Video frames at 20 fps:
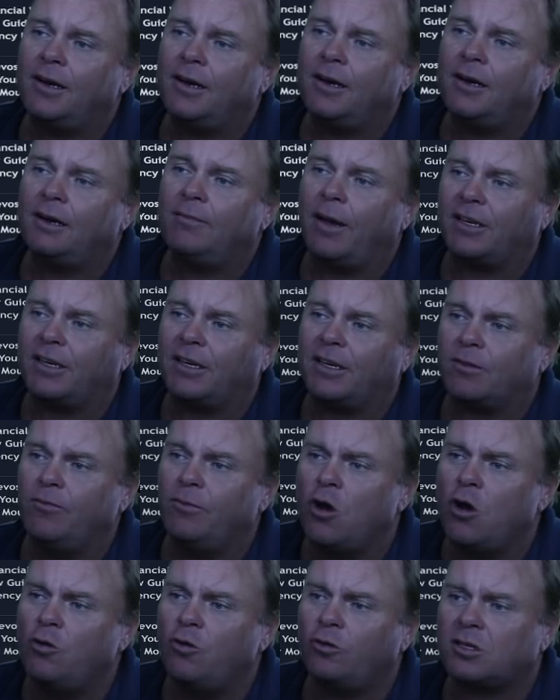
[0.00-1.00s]
make some
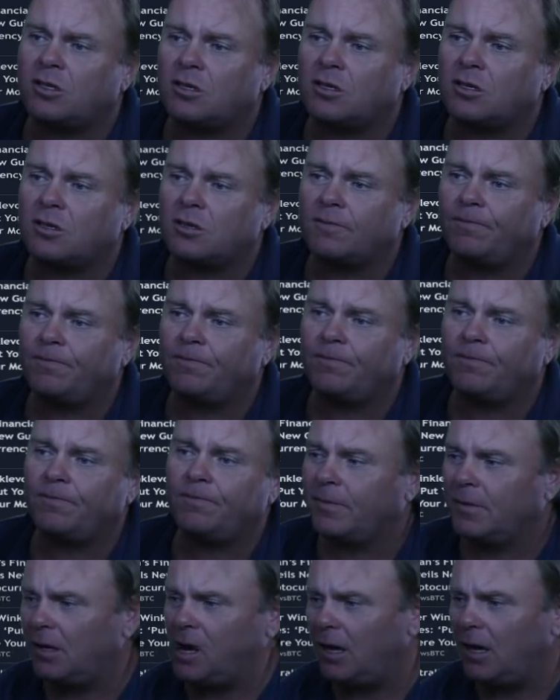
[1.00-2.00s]
notes
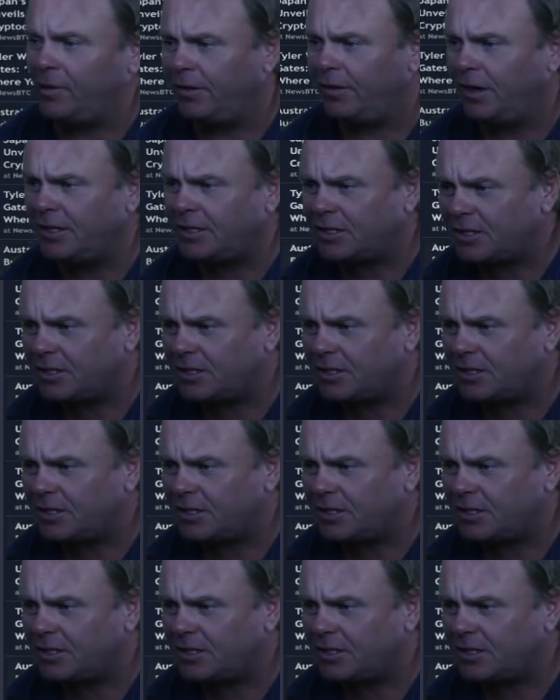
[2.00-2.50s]
like this.